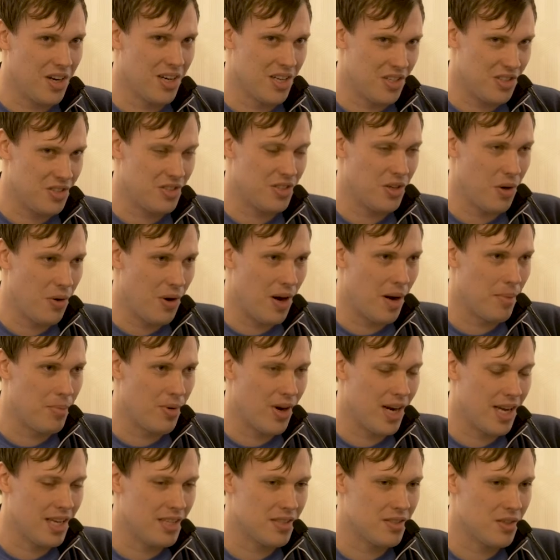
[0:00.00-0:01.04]
gonna show up,
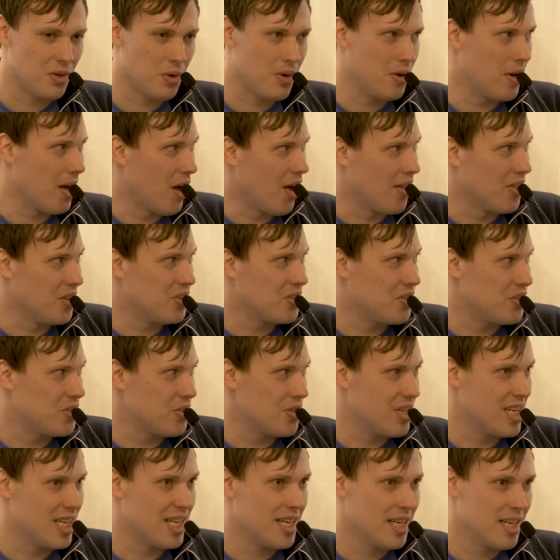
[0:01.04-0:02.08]
right? So on the
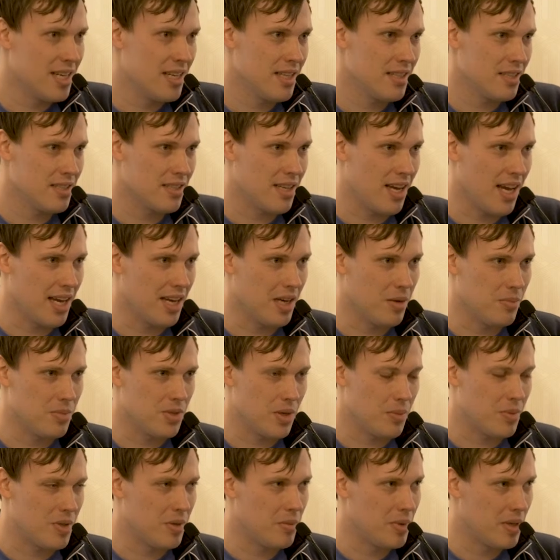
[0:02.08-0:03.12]
street, this guy comes
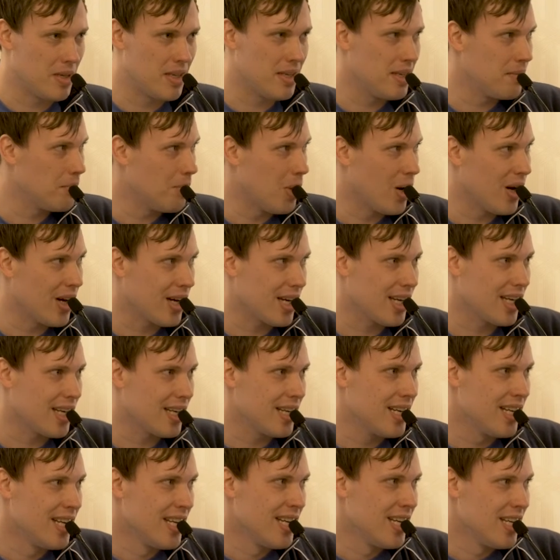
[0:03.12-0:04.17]
up to me, Mark,
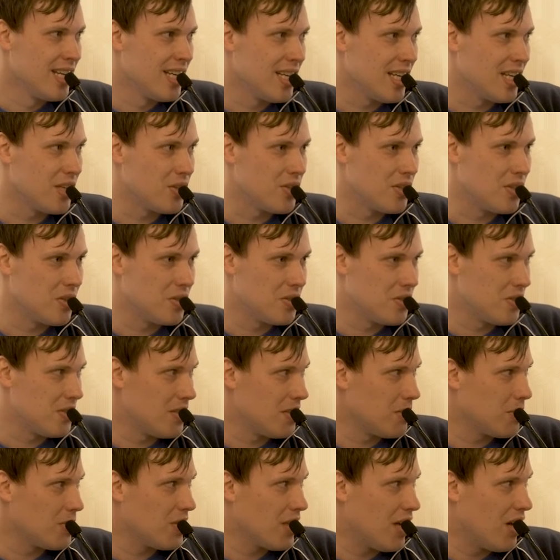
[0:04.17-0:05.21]
and he introduces
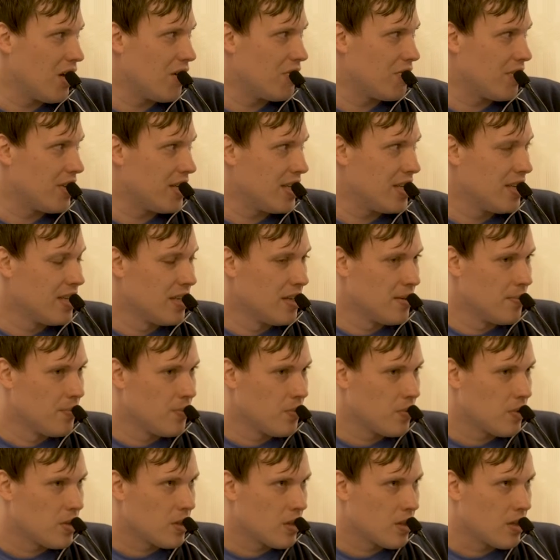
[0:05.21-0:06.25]
himself and
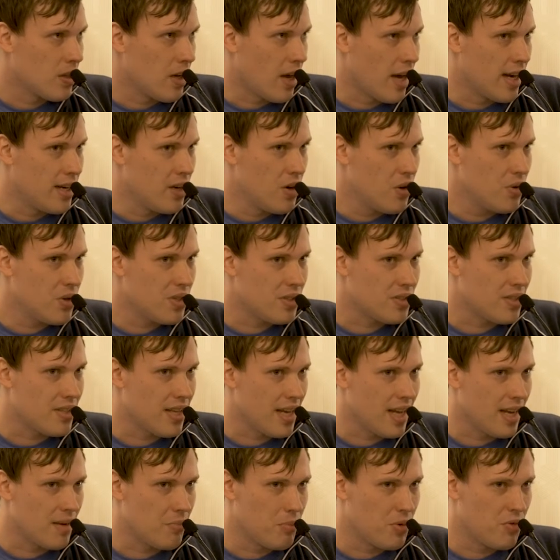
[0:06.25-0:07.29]
I noticed
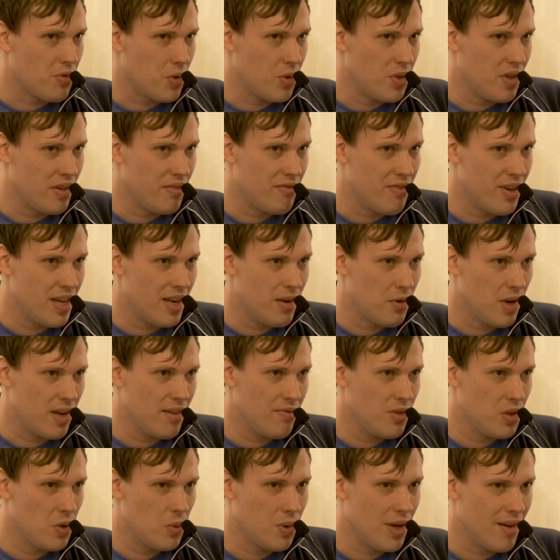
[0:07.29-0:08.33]
that before the event,
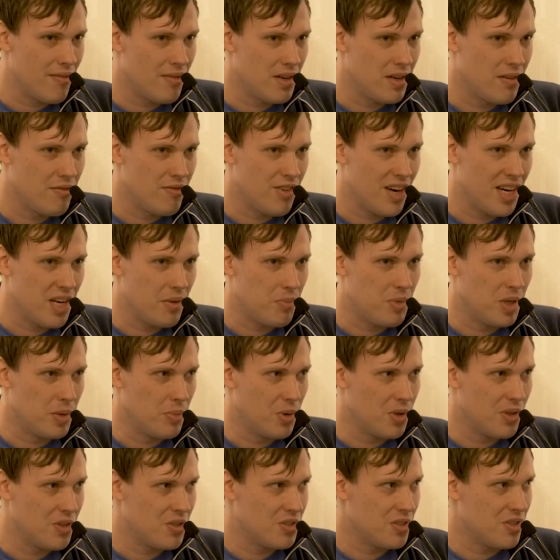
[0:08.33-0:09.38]
even though we haven't invited
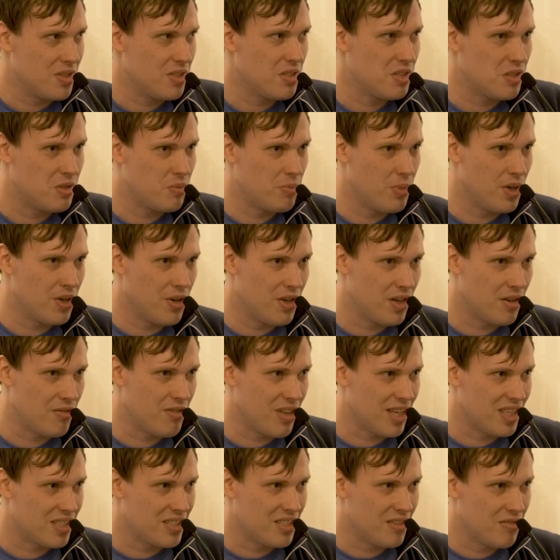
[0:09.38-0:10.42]
people, there's this spirit of
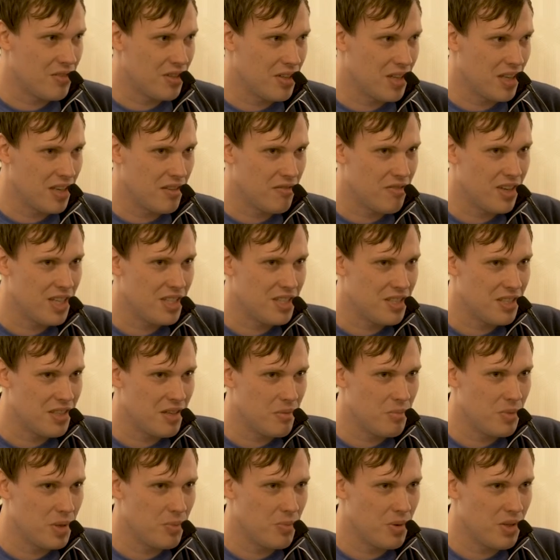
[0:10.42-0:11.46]
like civic innovation,
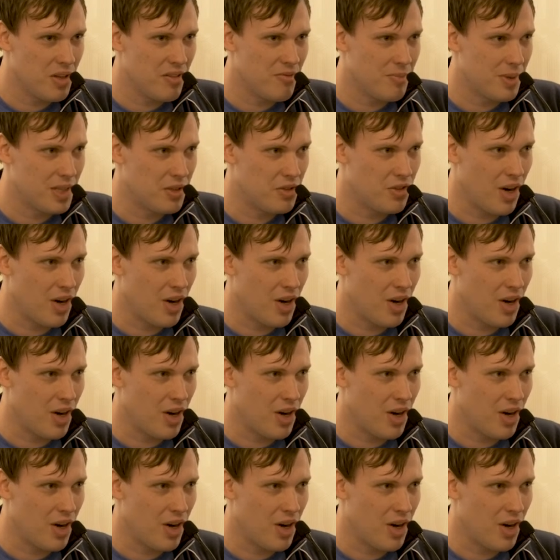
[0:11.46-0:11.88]
and people have been